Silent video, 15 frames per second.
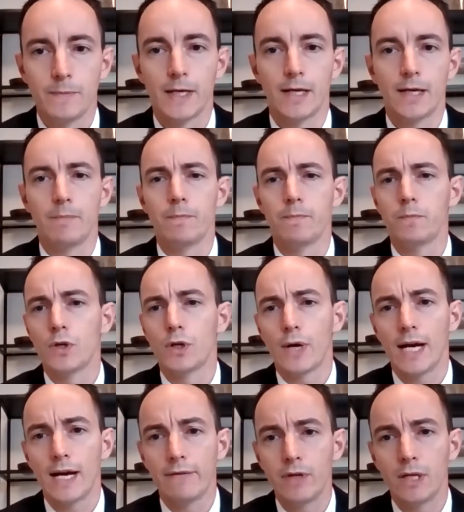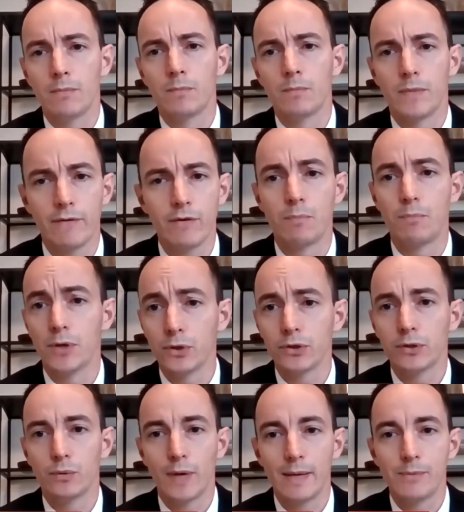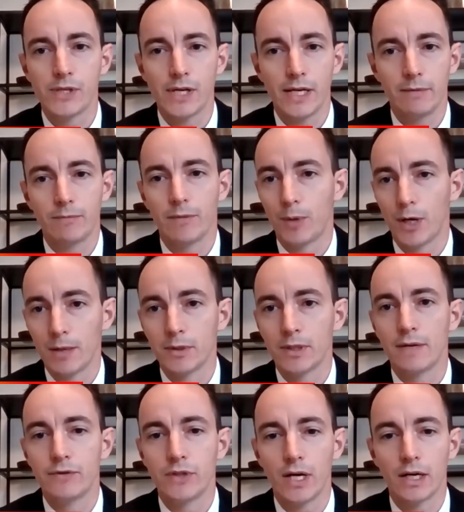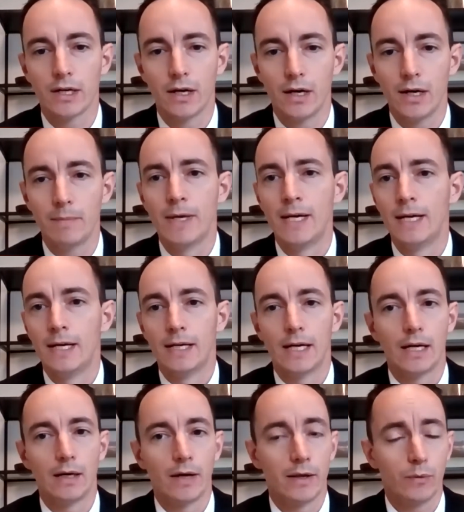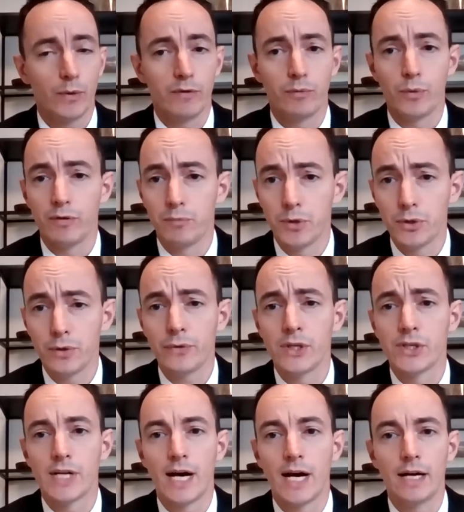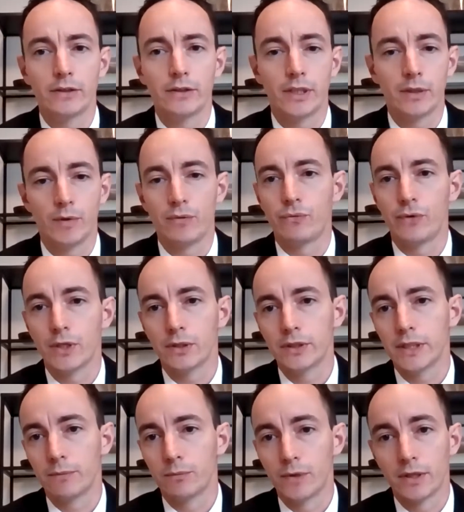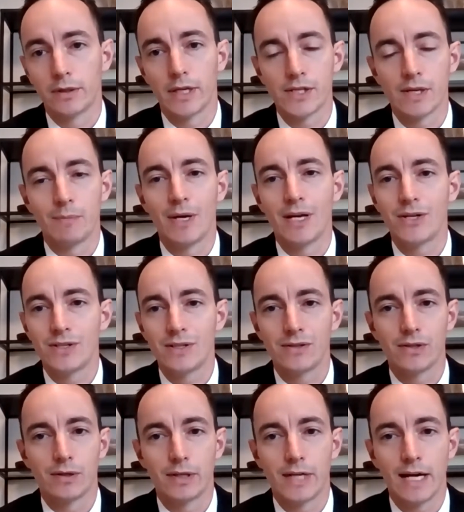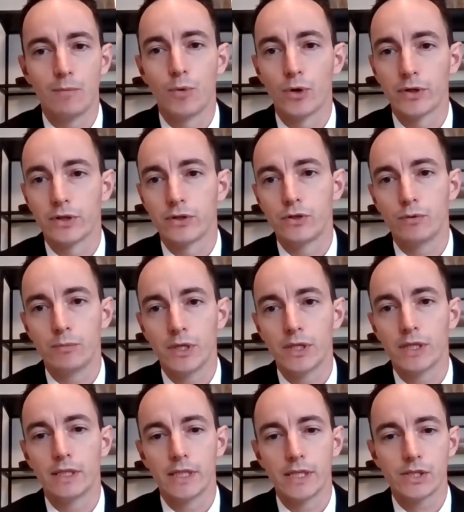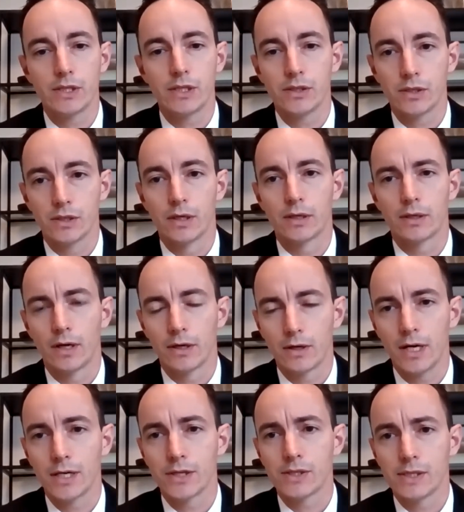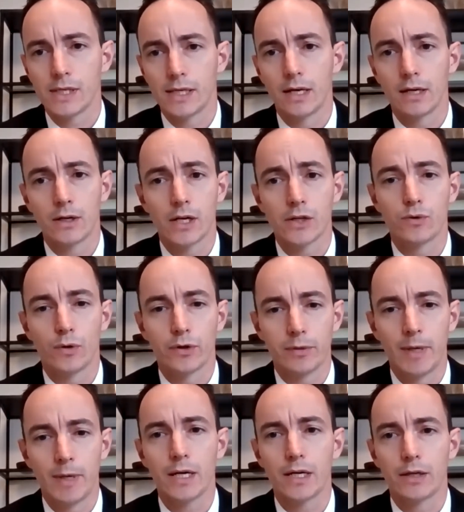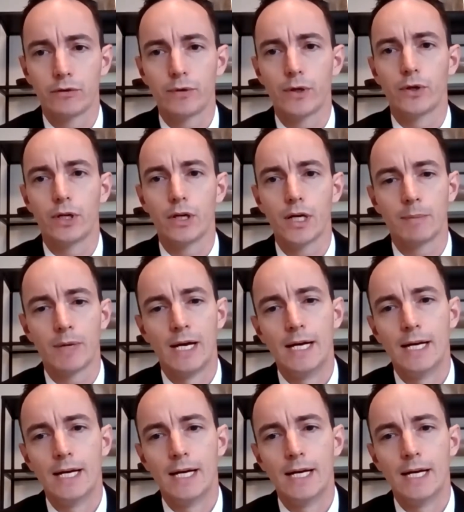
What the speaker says: Having built the website, apartmentlove.com, I think we've beautifully styled it. We've filled it with, as I mentioned, so now more than 2 million listings across North America and throughout Europe.